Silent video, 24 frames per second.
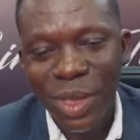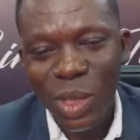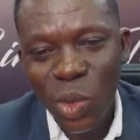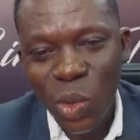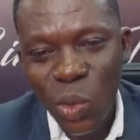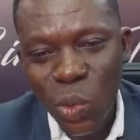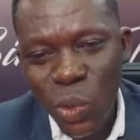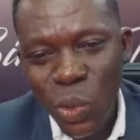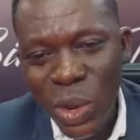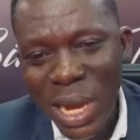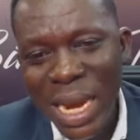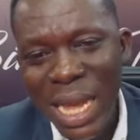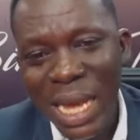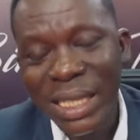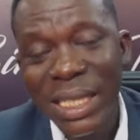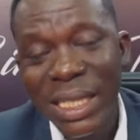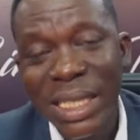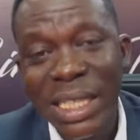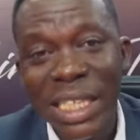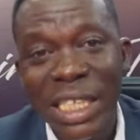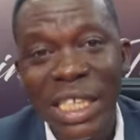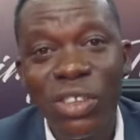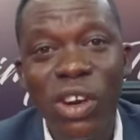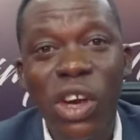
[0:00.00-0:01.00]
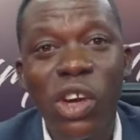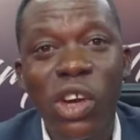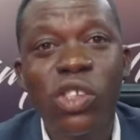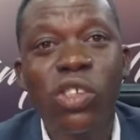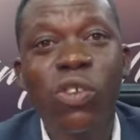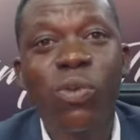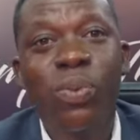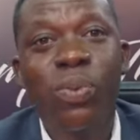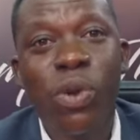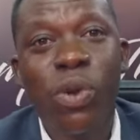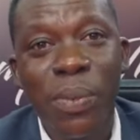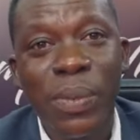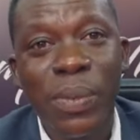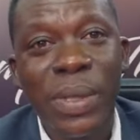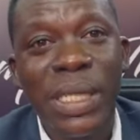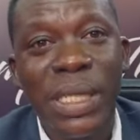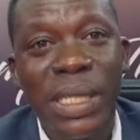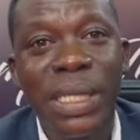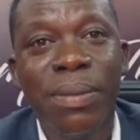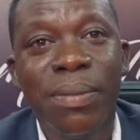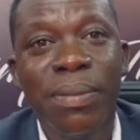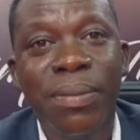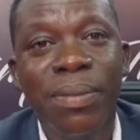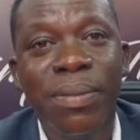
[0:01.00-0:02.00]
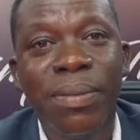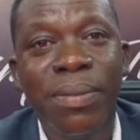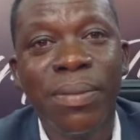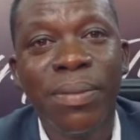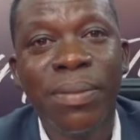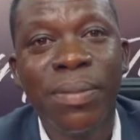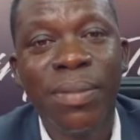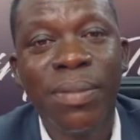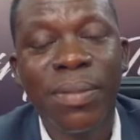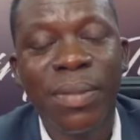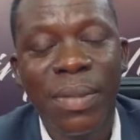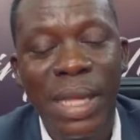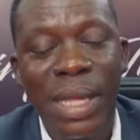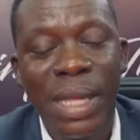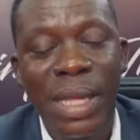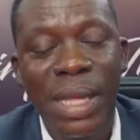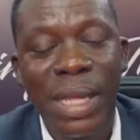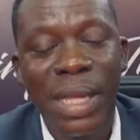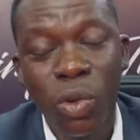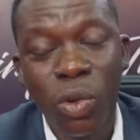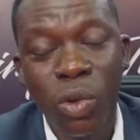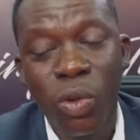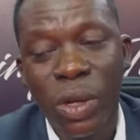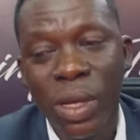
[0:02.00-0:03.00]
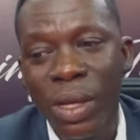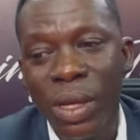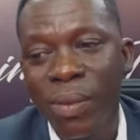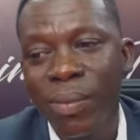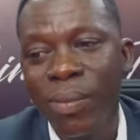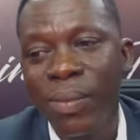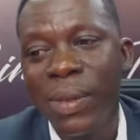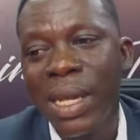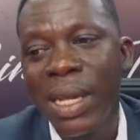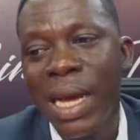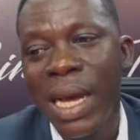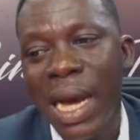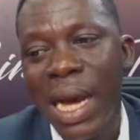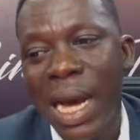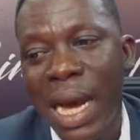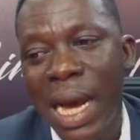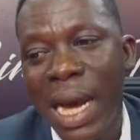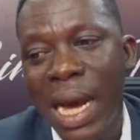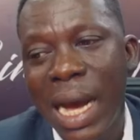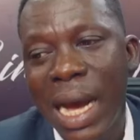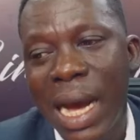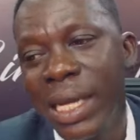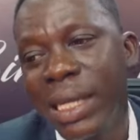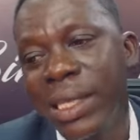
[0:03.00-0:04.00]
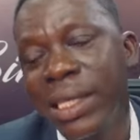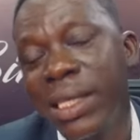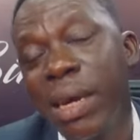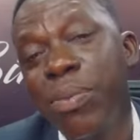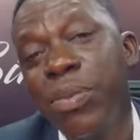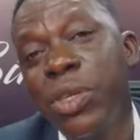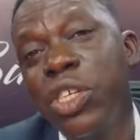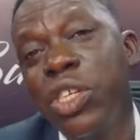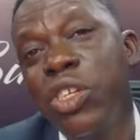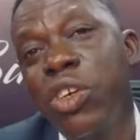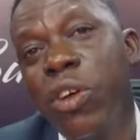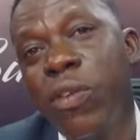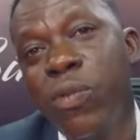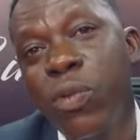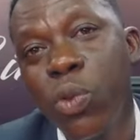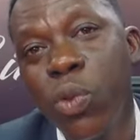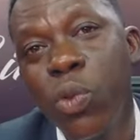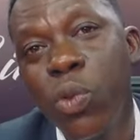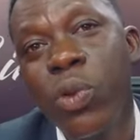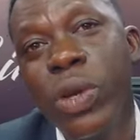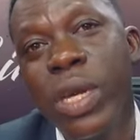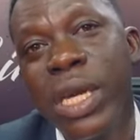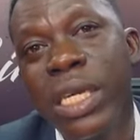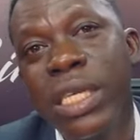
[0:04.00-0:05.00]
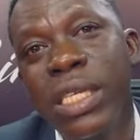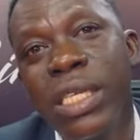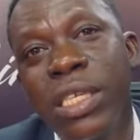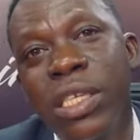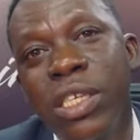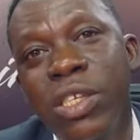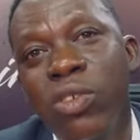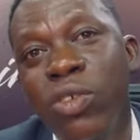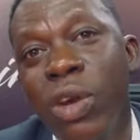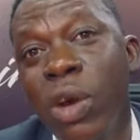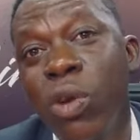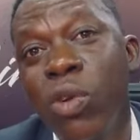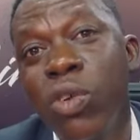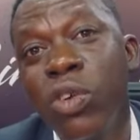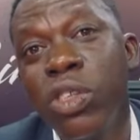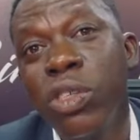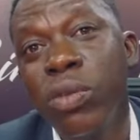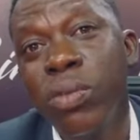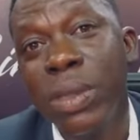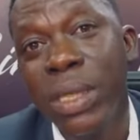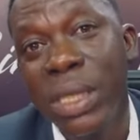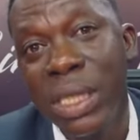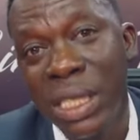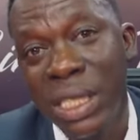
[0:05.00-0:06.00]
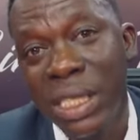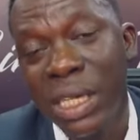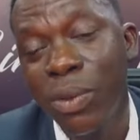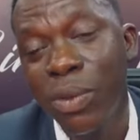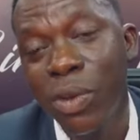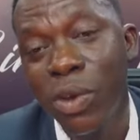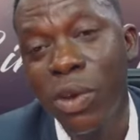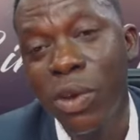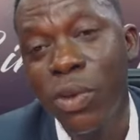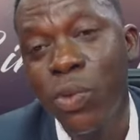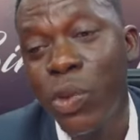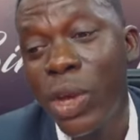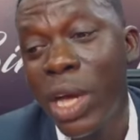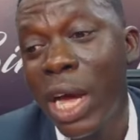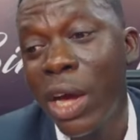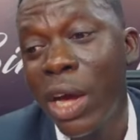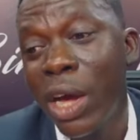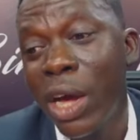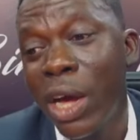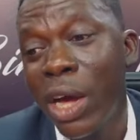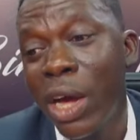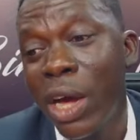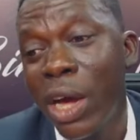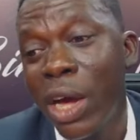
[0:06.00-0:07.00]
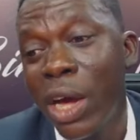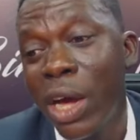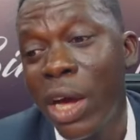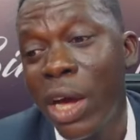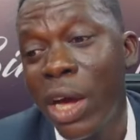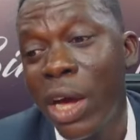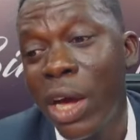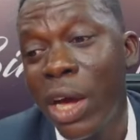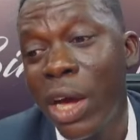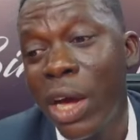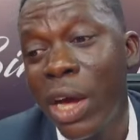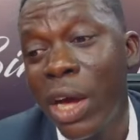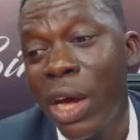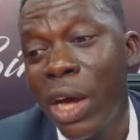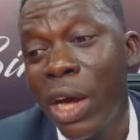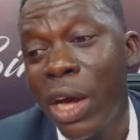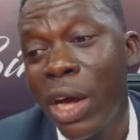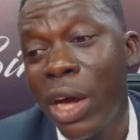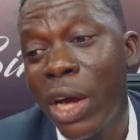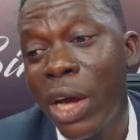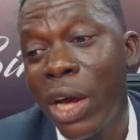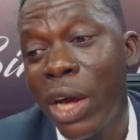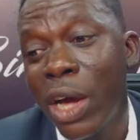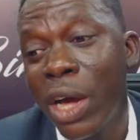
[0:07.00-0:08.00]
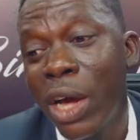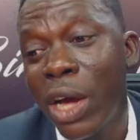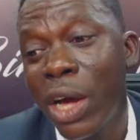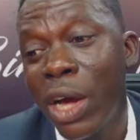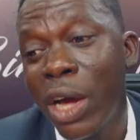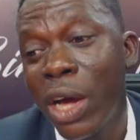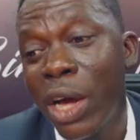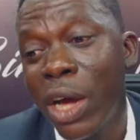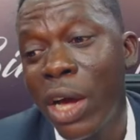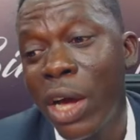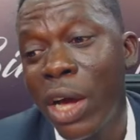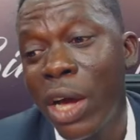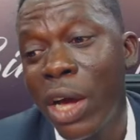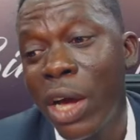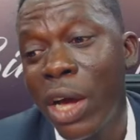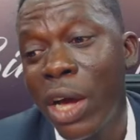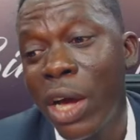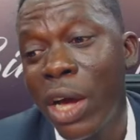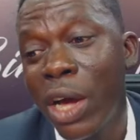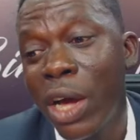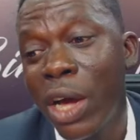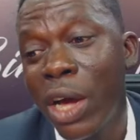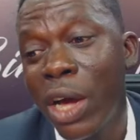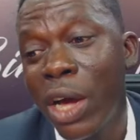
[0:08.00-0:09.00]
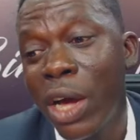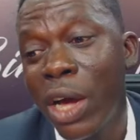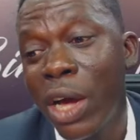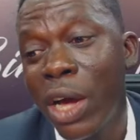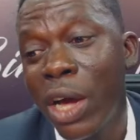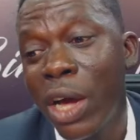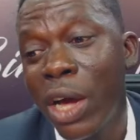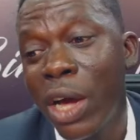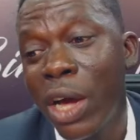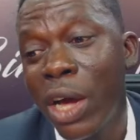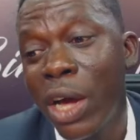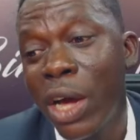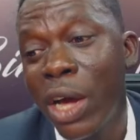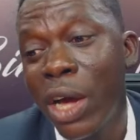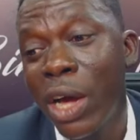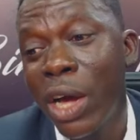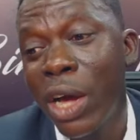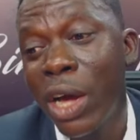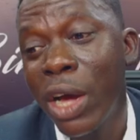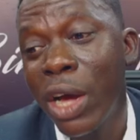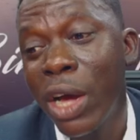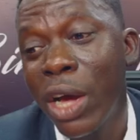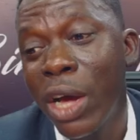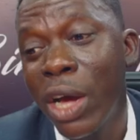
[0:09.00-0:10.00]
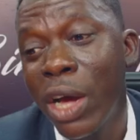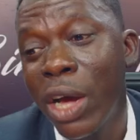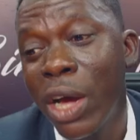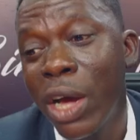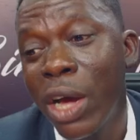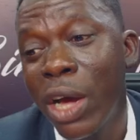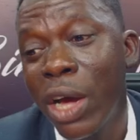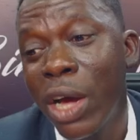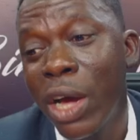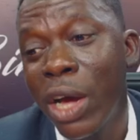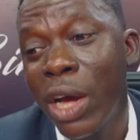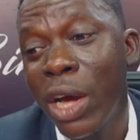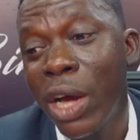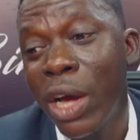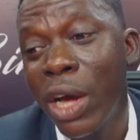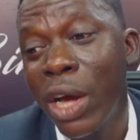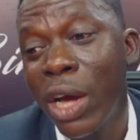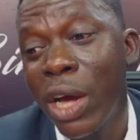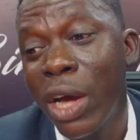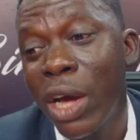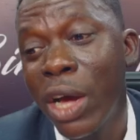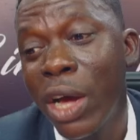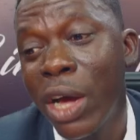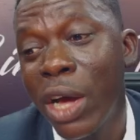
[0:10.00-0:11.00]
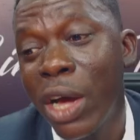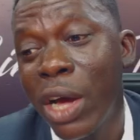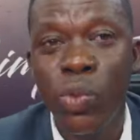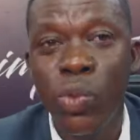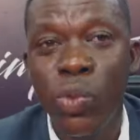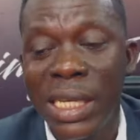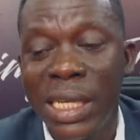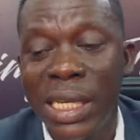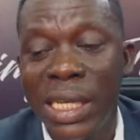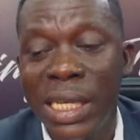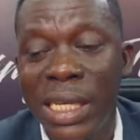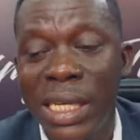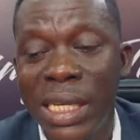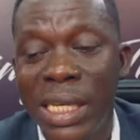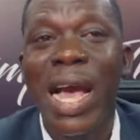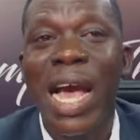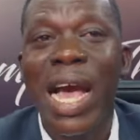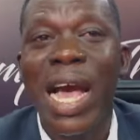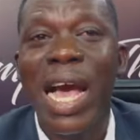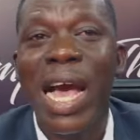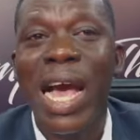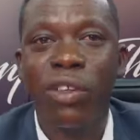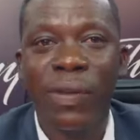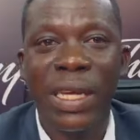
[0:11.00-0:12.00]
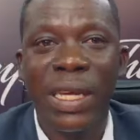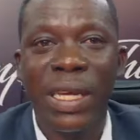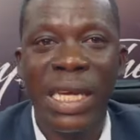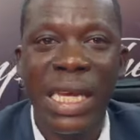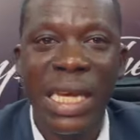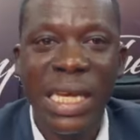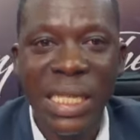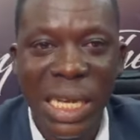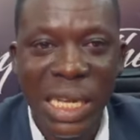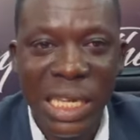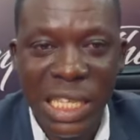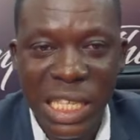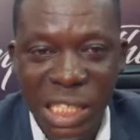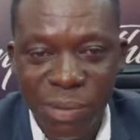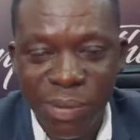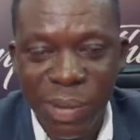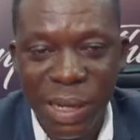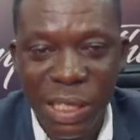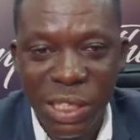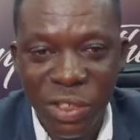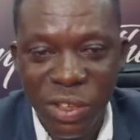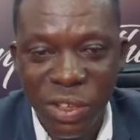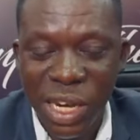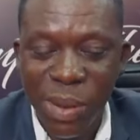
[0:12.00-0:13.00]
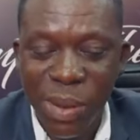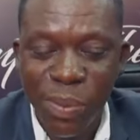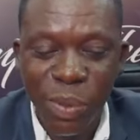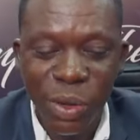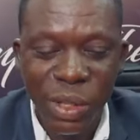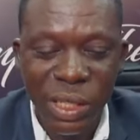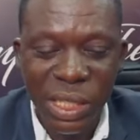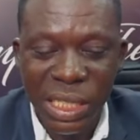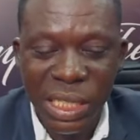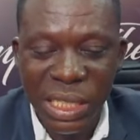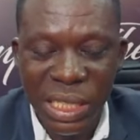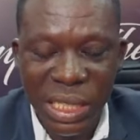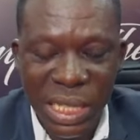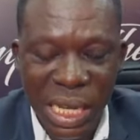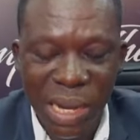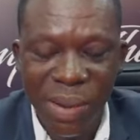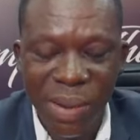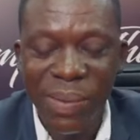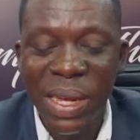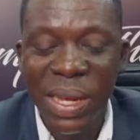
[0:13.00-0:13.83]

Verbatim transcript: when the attorney general also promised him that look at the submission of no case you are going to be decided because we are only using you as a collateral mm-hmm. to get it to get at force and when we take you out of the case at this particular point in time